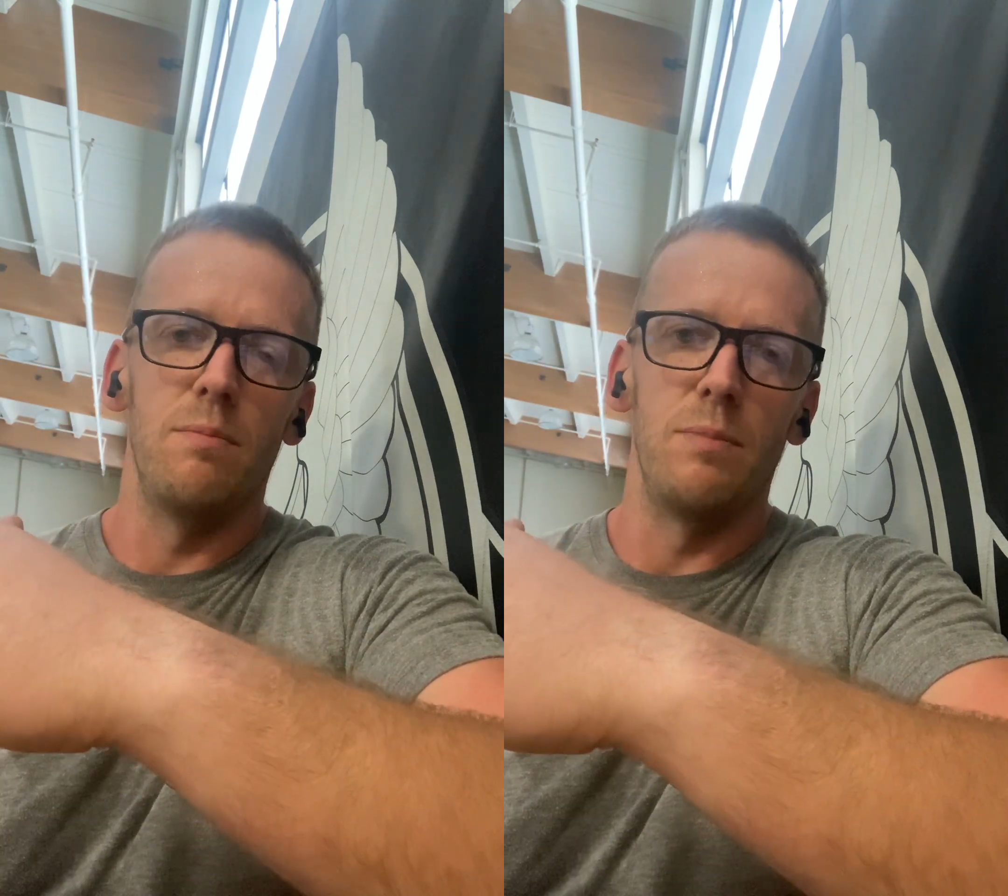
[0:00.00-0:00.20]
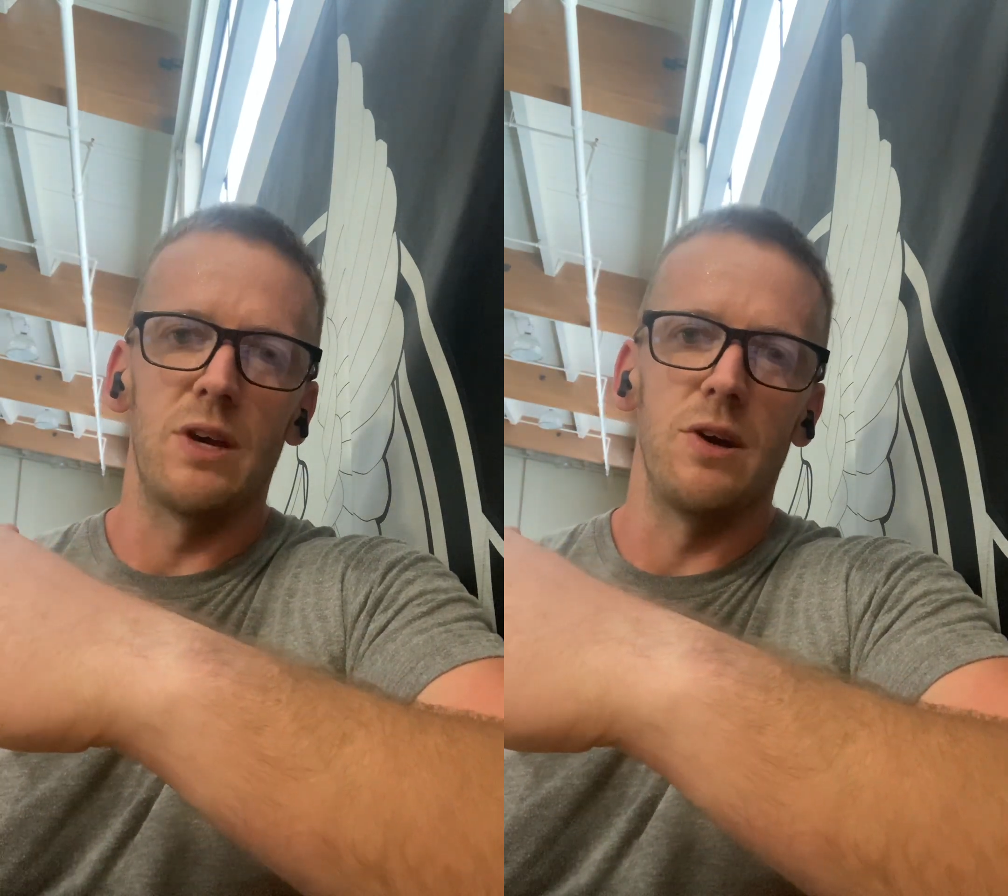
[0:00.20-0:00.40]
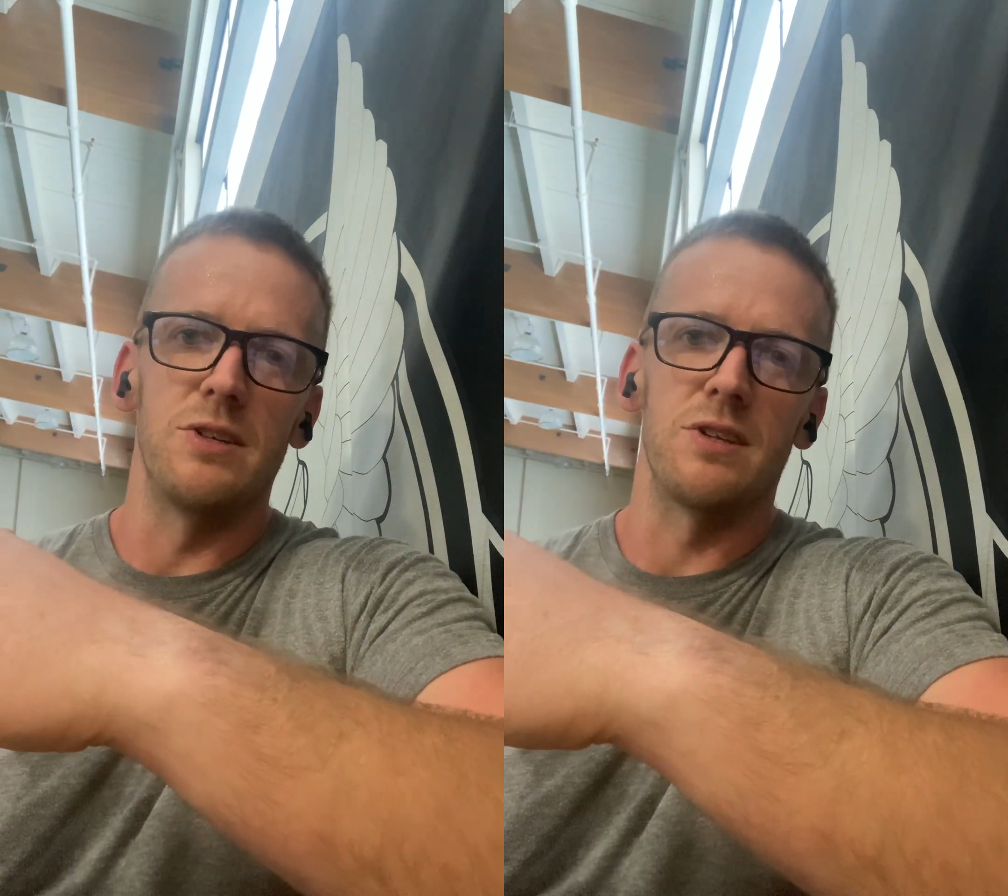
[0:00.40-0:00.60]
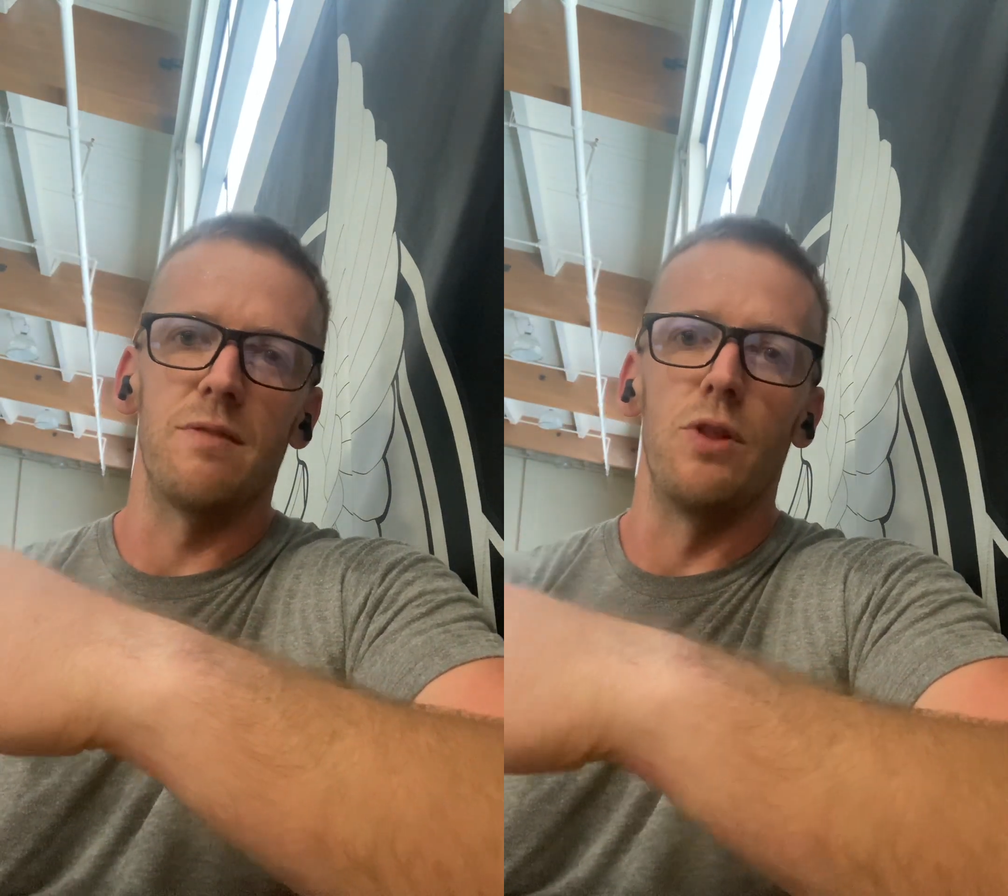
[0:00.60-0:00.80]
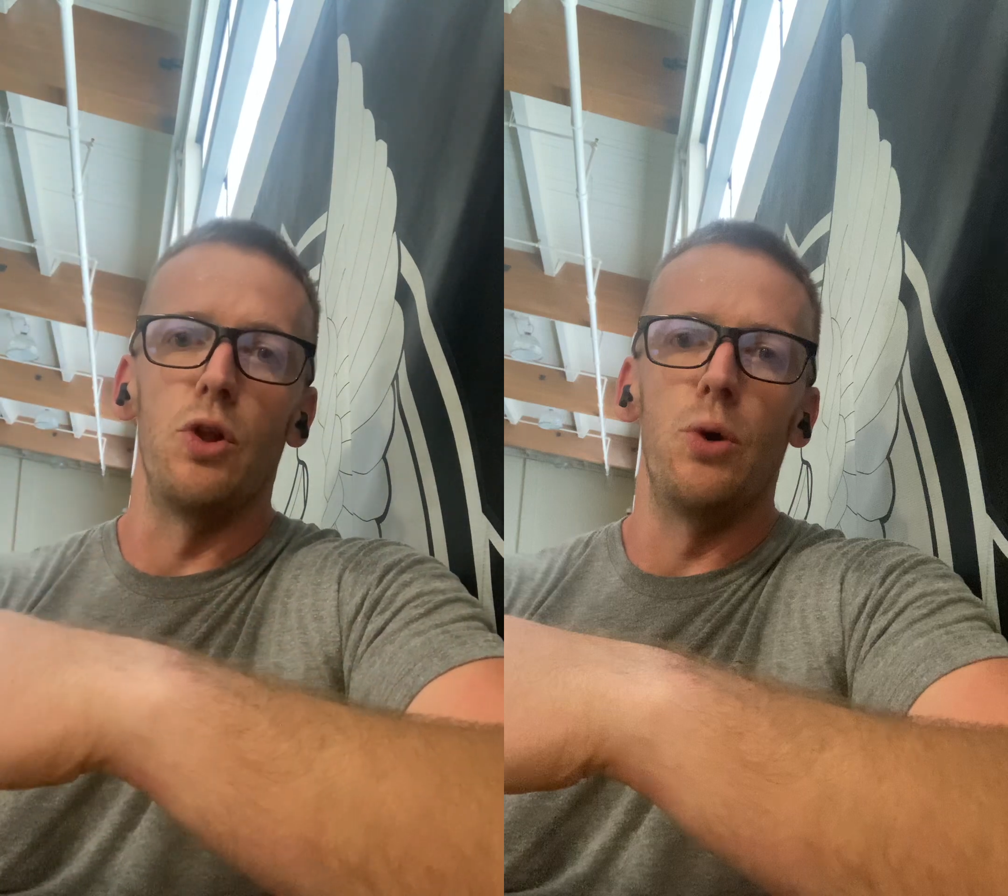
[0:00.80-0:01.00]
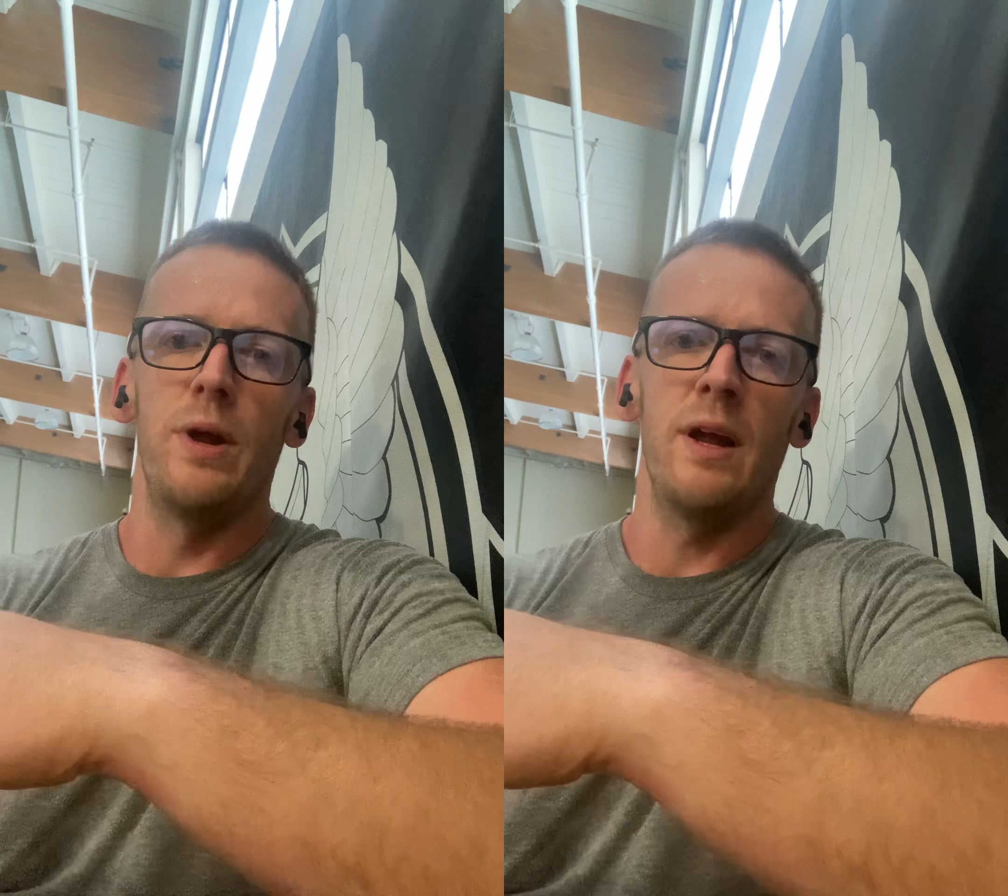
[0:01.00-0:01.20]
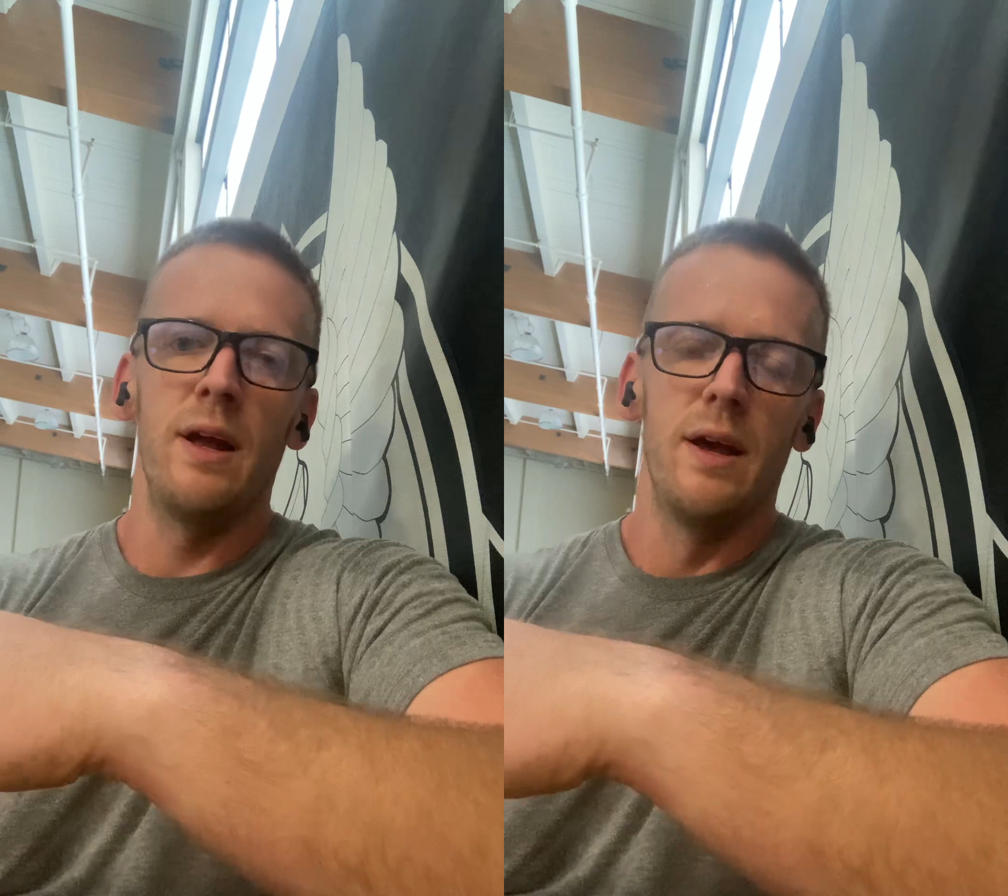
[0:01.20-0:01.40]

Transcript: because of the loading.